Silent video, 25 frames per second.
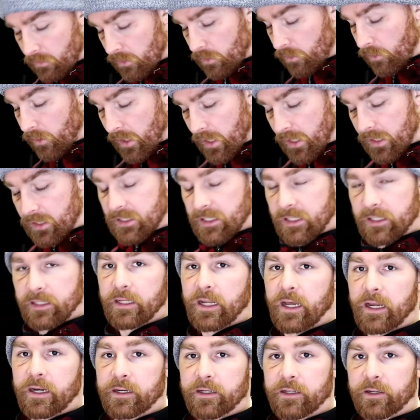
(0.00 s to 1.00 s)
your legs in
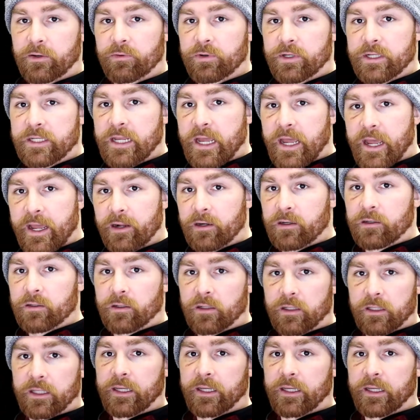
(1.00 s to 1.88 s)
90 degrees angle,